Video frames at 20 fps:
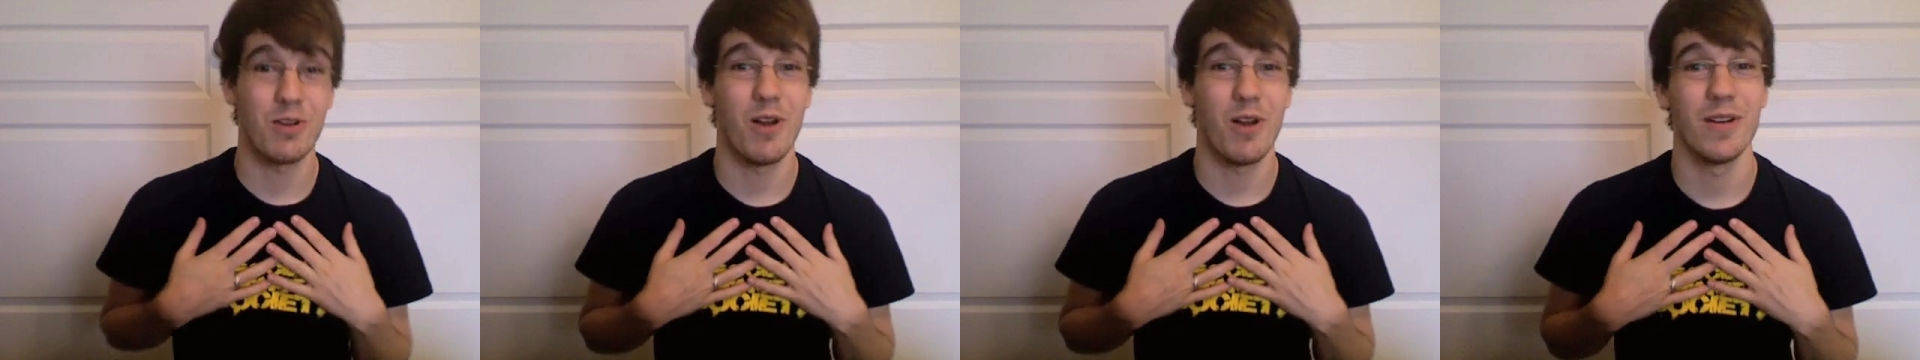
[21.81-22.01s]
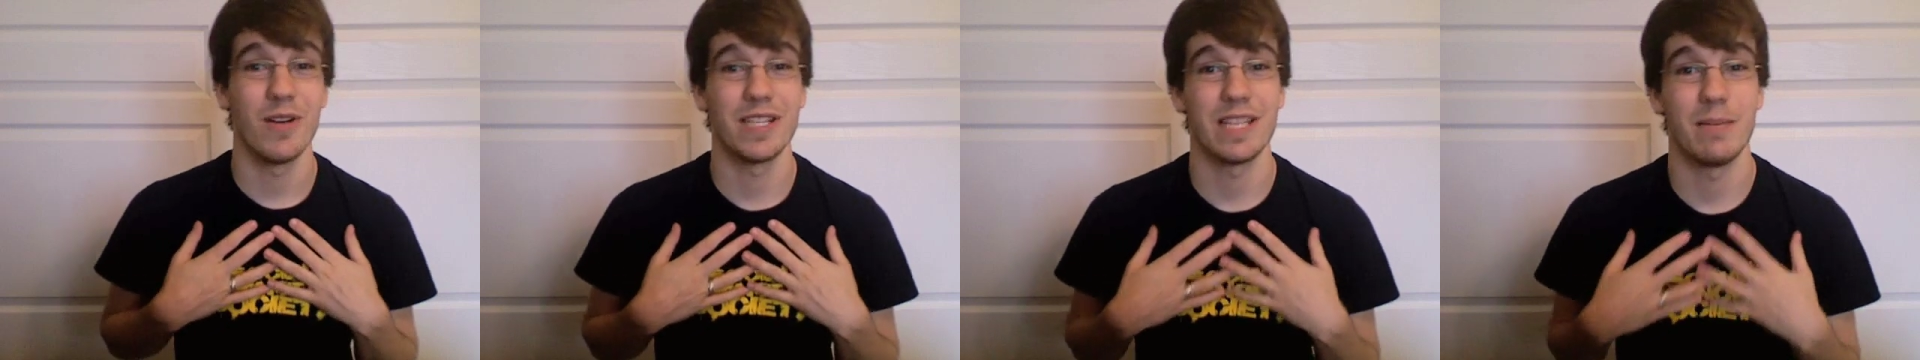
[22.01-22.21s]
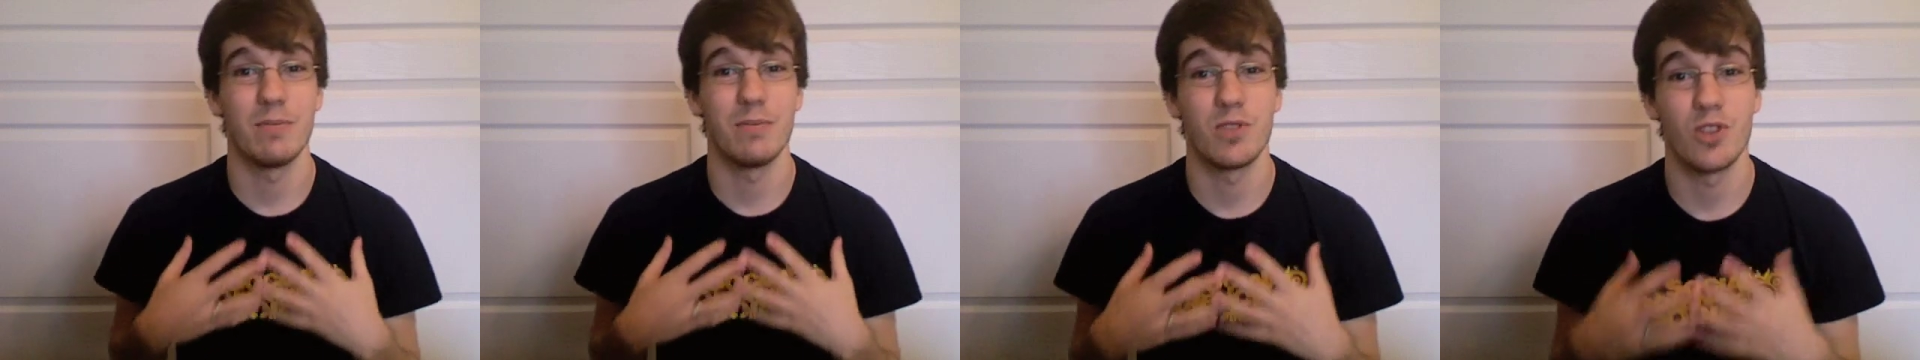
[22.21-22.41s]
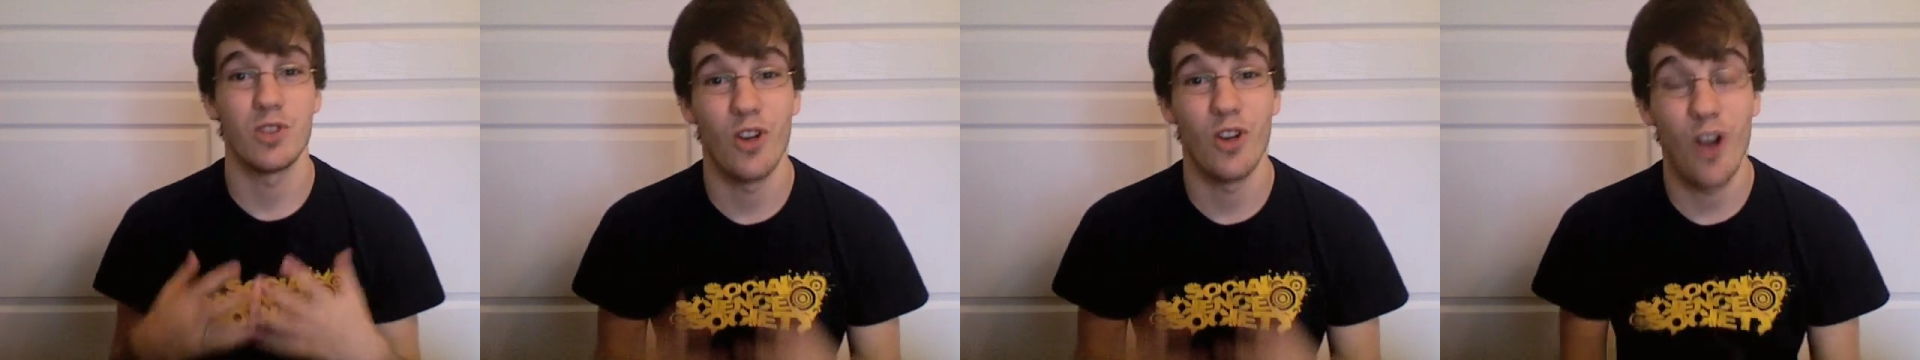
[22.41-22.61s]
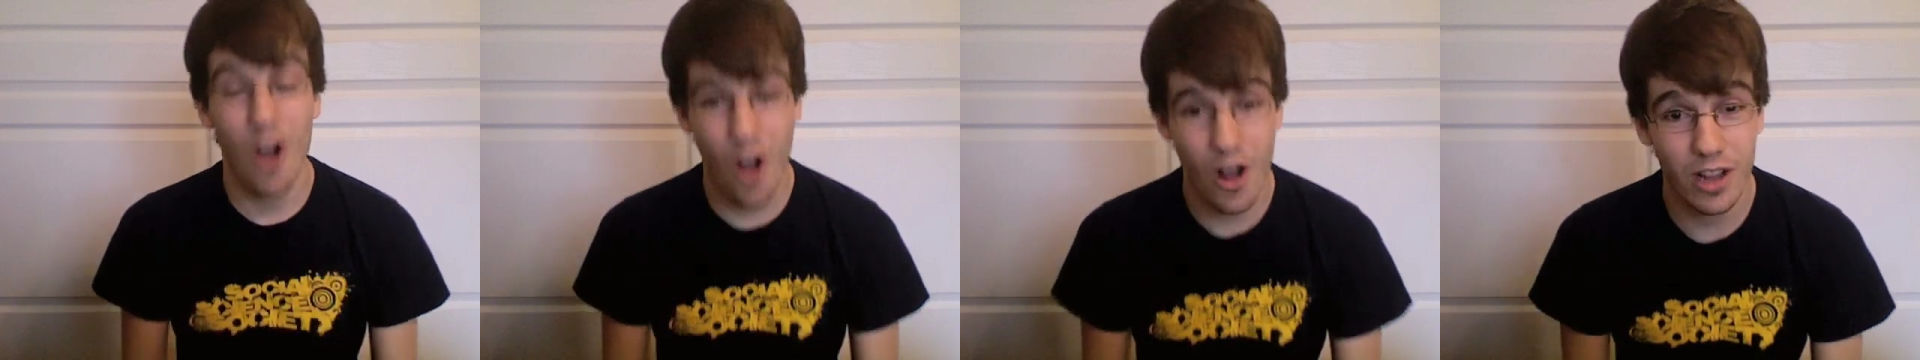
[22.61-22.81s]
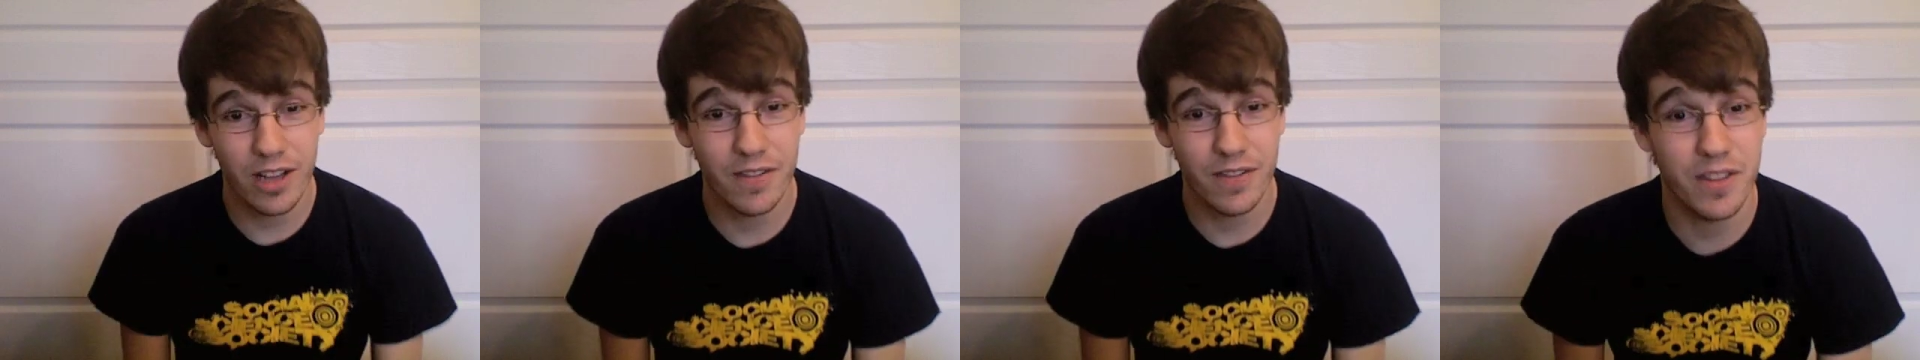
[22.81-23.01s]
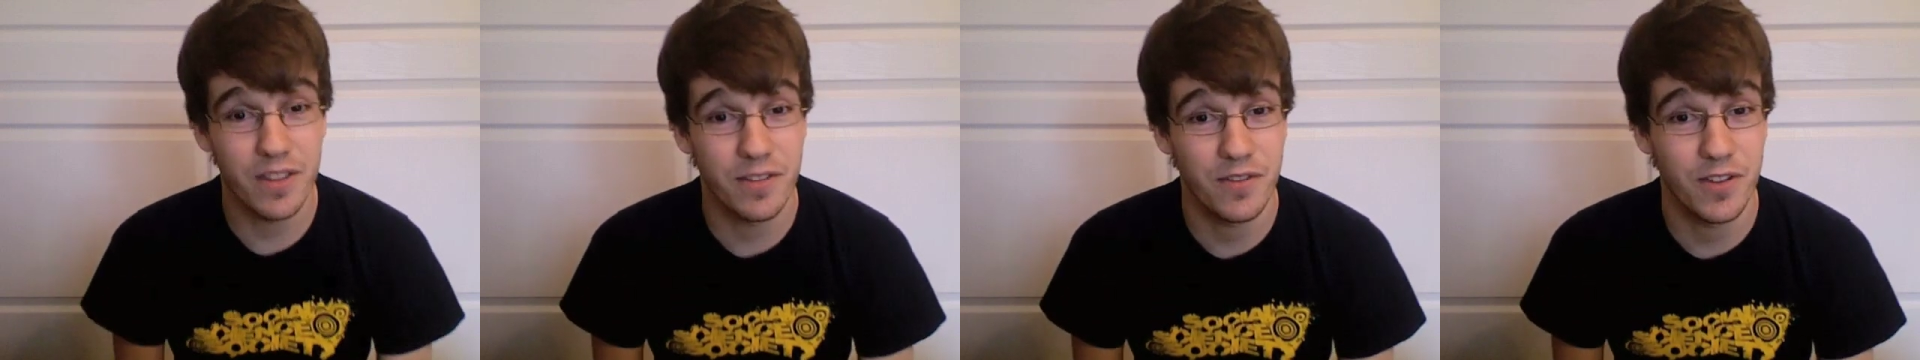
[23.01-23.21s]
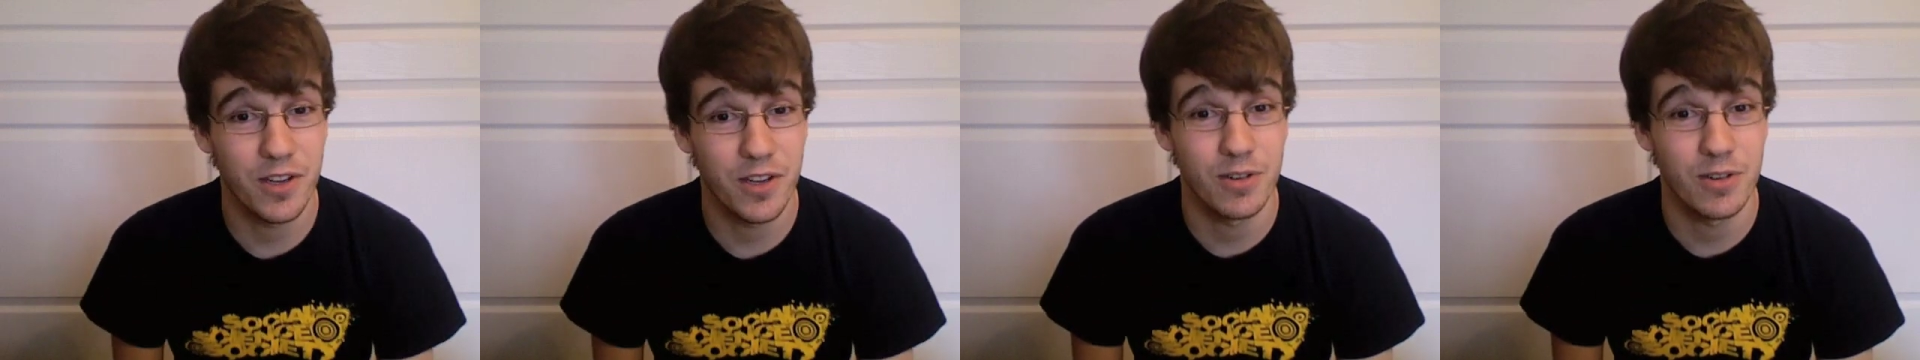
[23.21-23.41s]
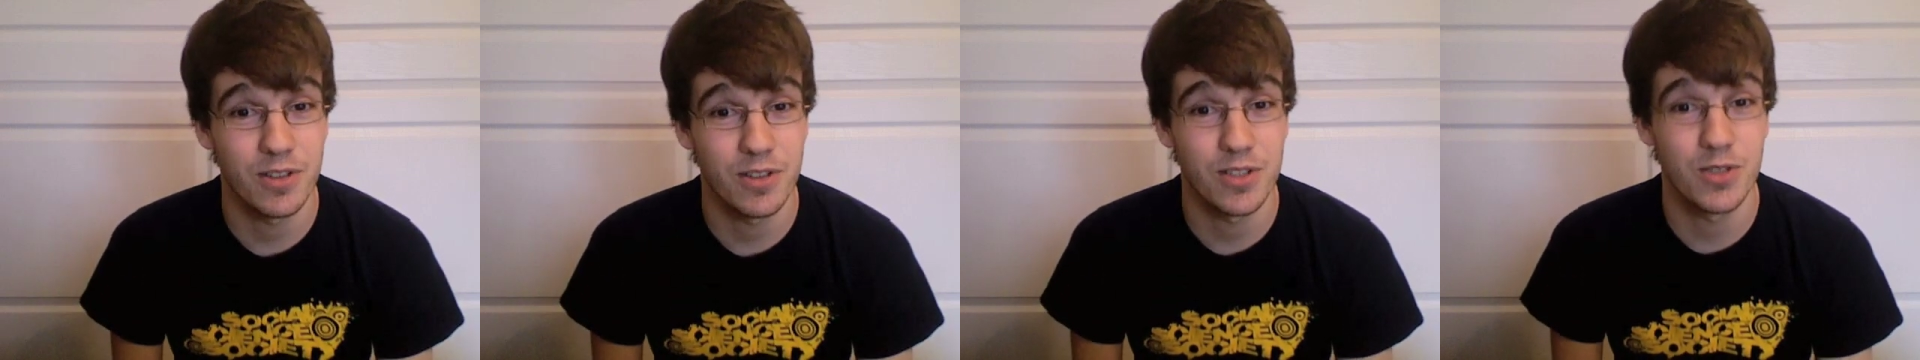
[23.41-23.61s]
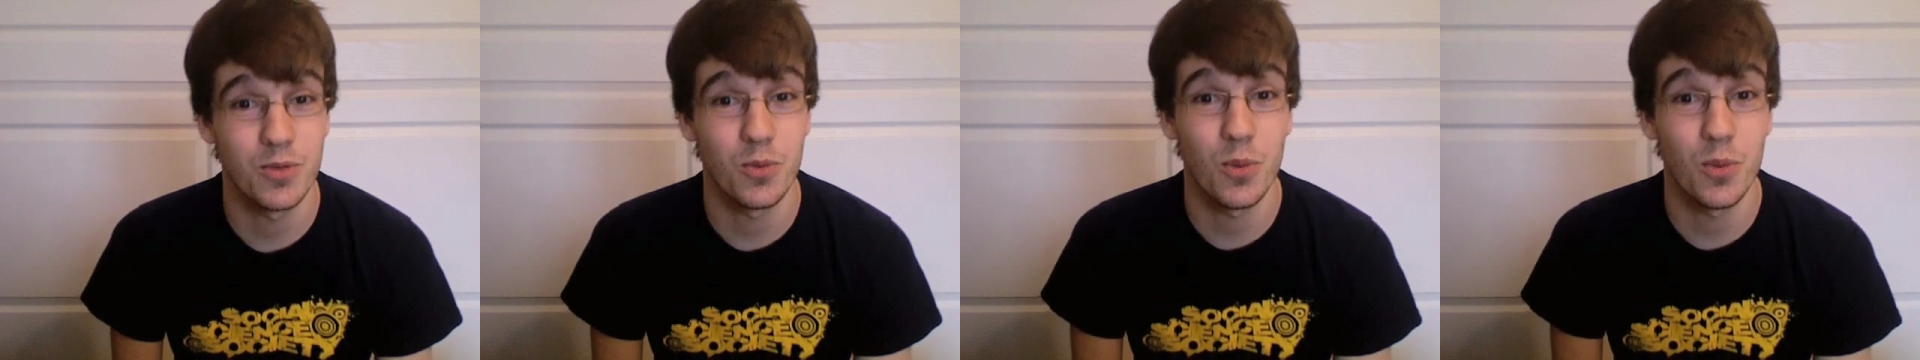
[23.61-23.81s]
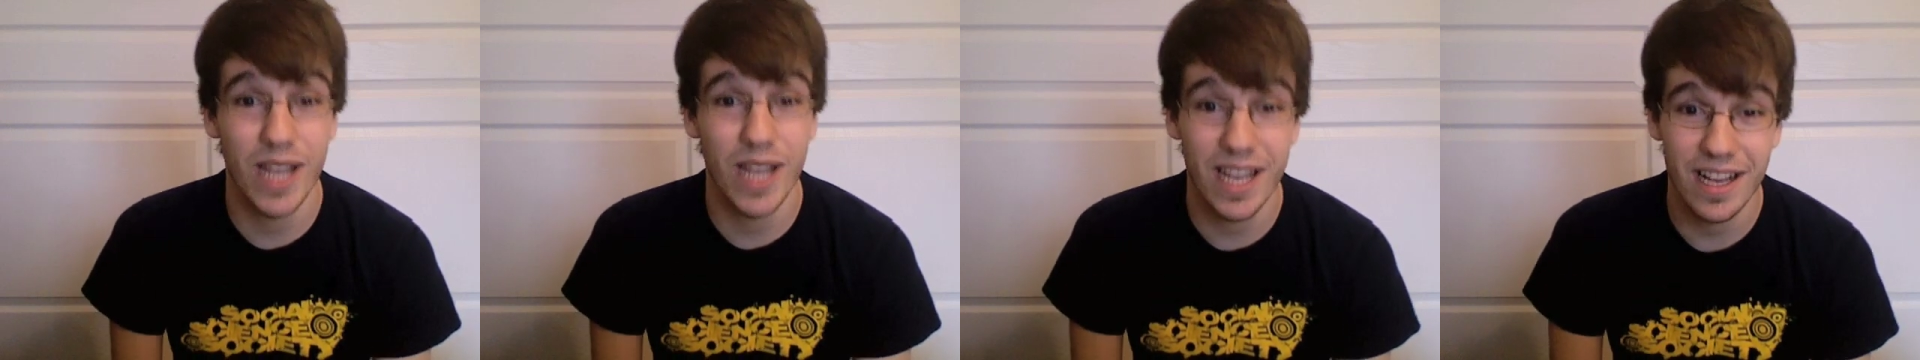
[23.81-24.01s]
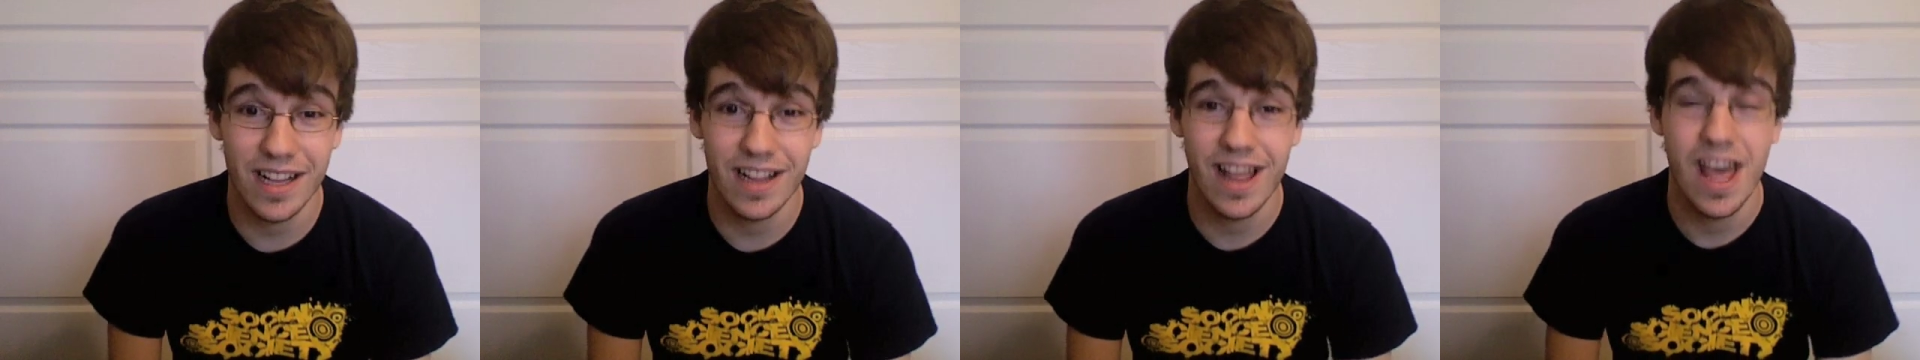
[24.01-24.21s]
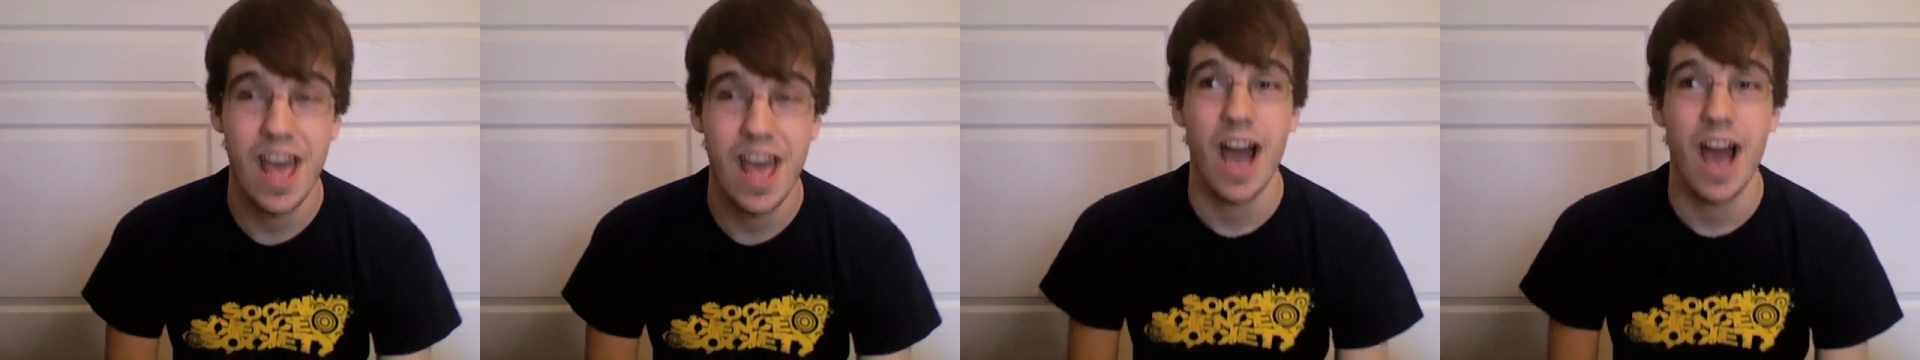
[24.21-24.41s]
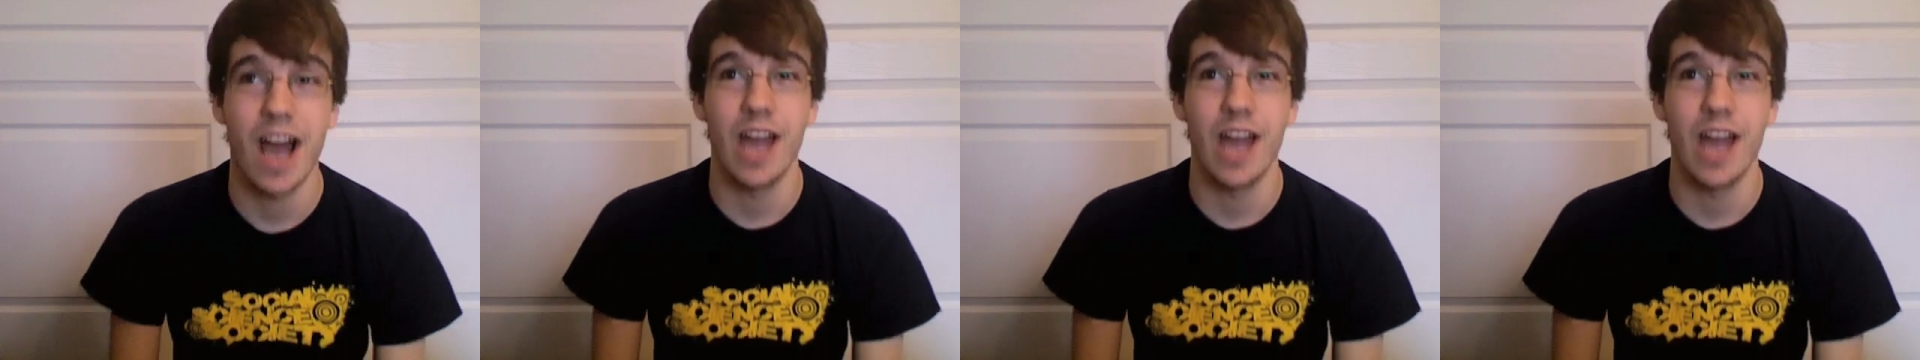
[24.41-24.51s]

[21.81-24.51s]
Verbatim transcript: Ro, as I'm sure all of the viewers will.